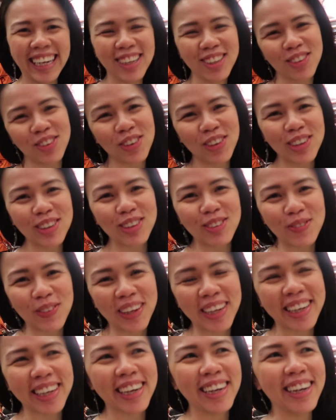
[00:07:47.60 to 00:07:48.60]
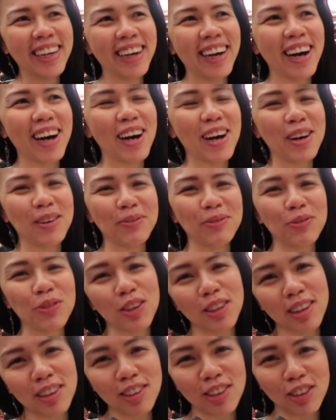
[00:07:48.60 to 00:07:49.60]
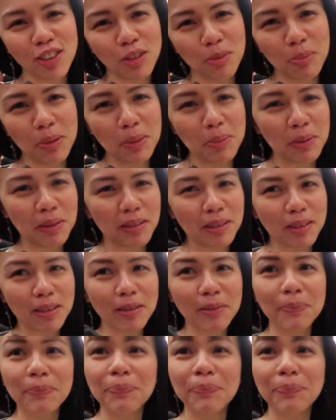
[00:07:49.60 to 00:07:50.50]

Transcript: so to speak, for digestion purposes.